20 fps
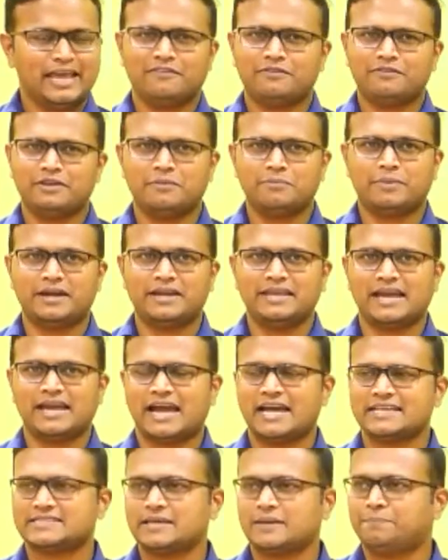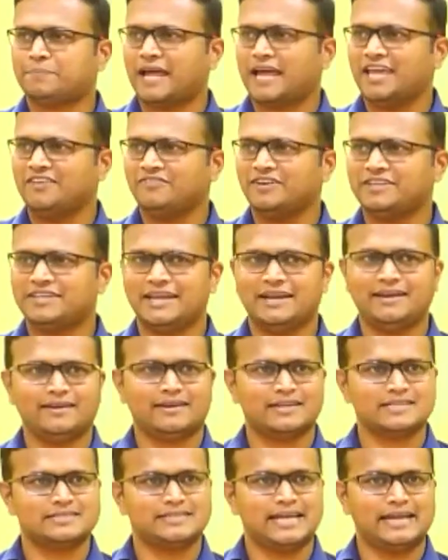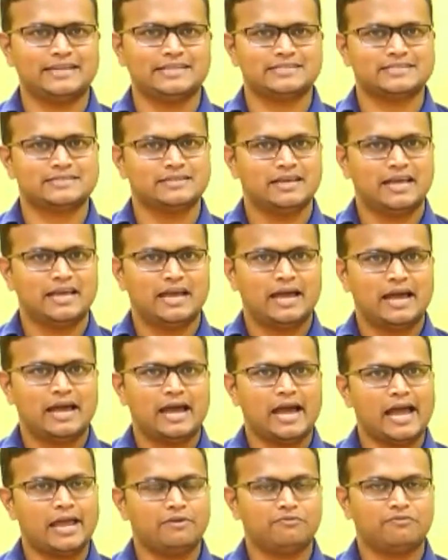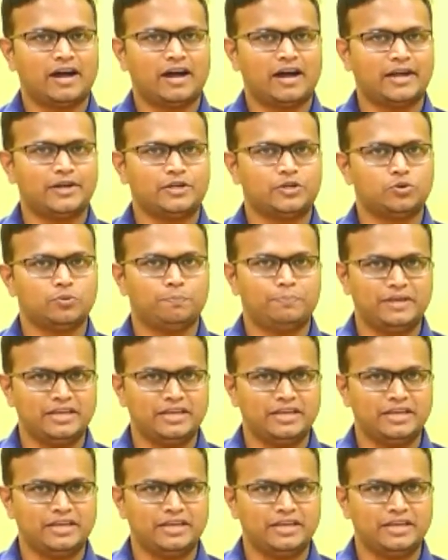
Everybody has a private interest, that is, I want to